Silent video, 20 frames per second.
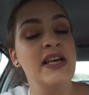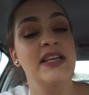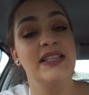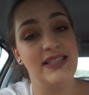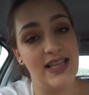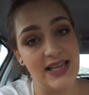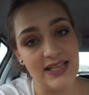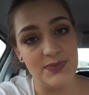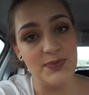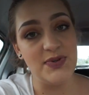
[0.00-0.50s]

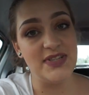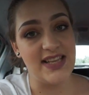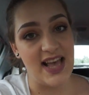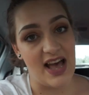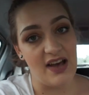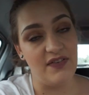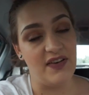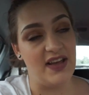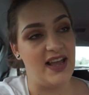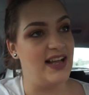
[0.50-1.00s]
Sainsbury's
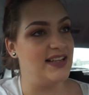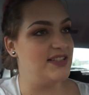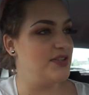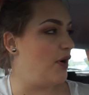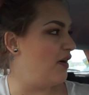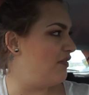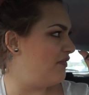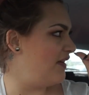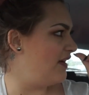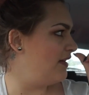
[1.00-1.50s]
cafe had to
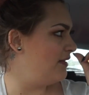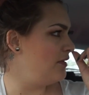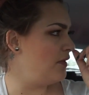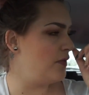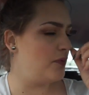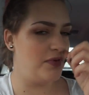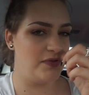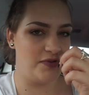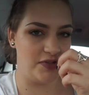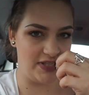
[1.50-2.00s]
offer. Not
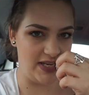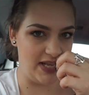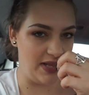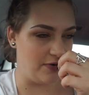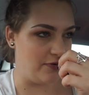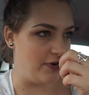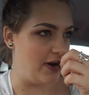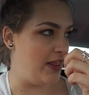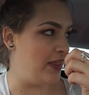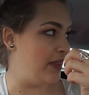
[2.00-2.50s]
that we've just
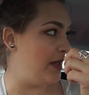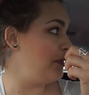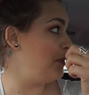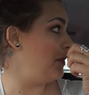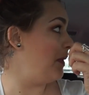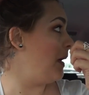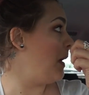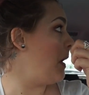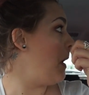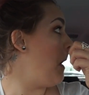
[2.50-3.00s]
eaten or anything,
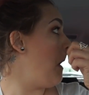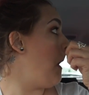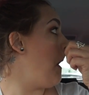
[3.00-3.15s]
but